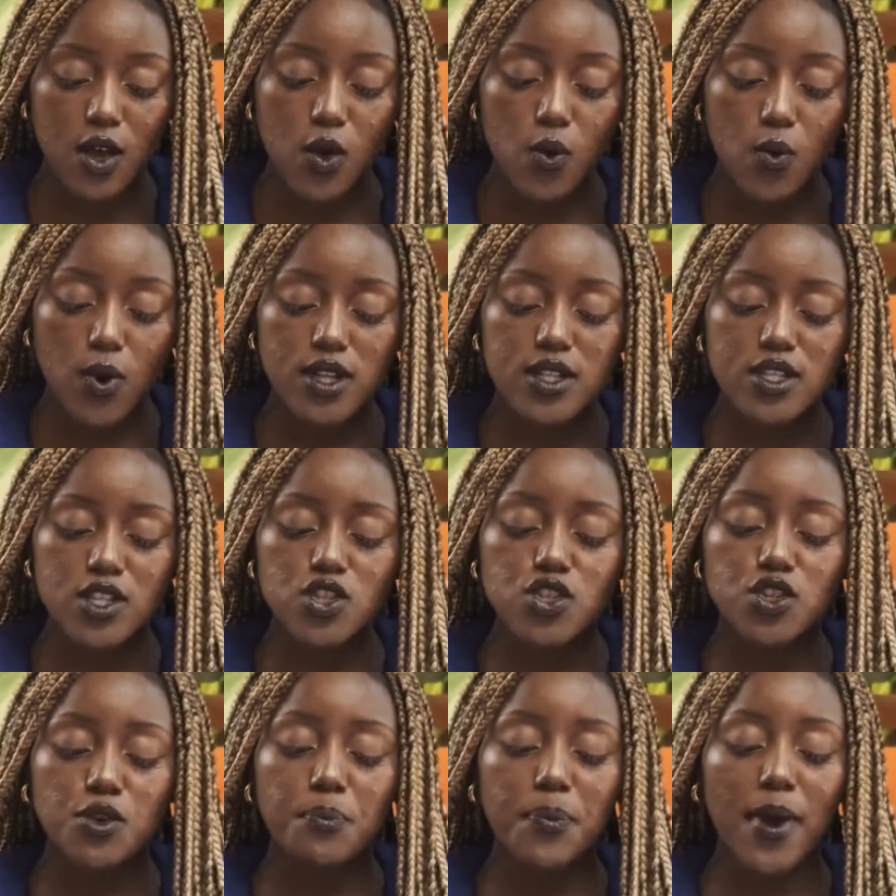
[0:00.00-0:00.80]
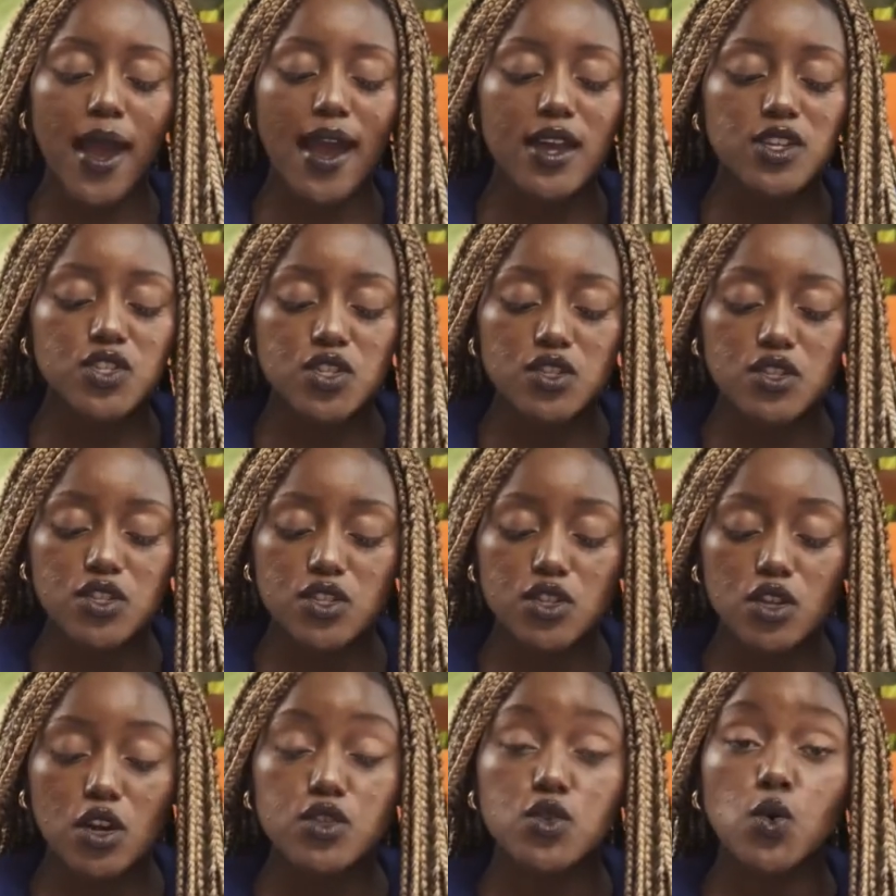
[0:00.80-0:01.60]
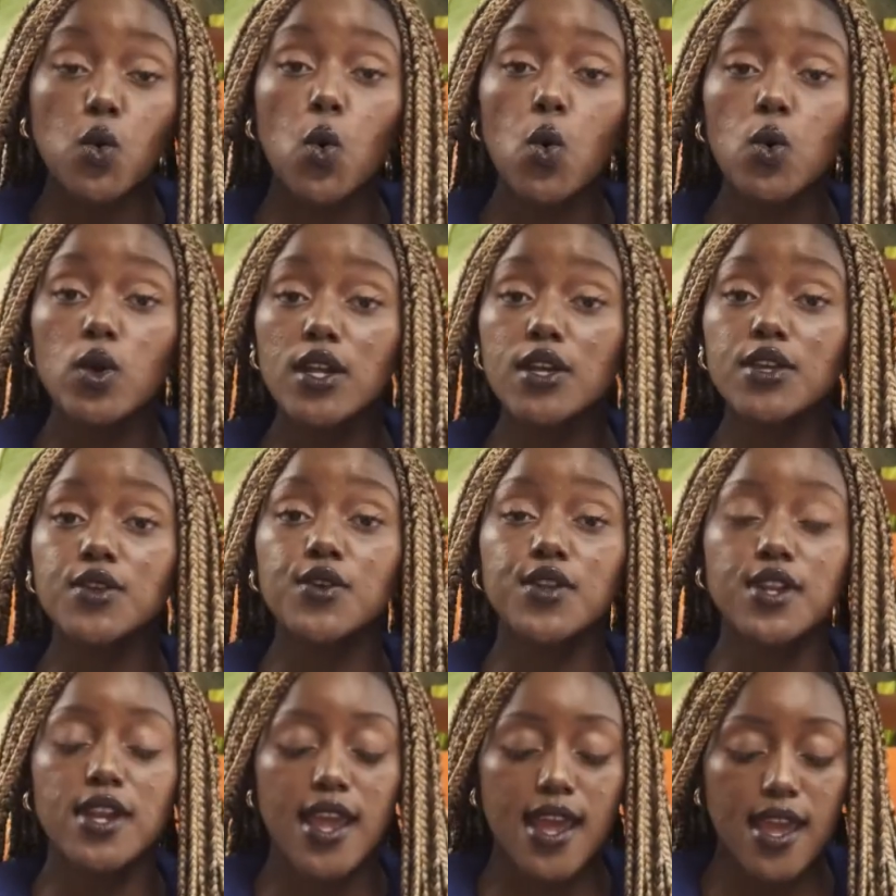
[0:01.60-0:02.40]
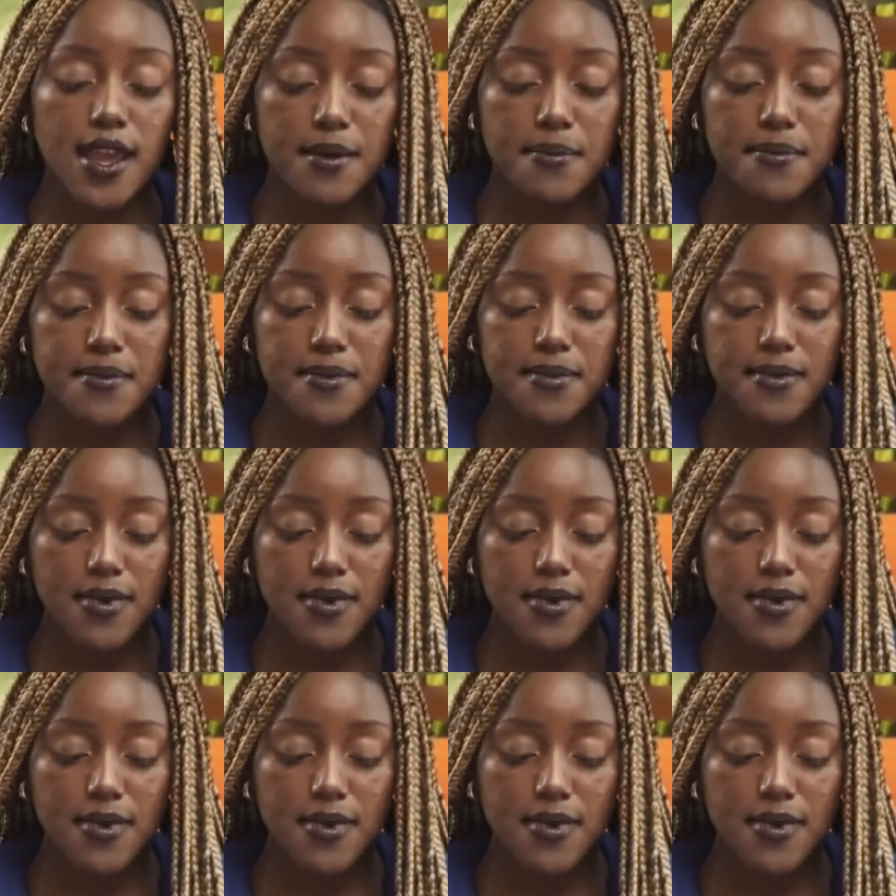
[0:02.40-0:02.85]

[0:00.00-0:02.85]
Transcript: When did your passion start calling your name?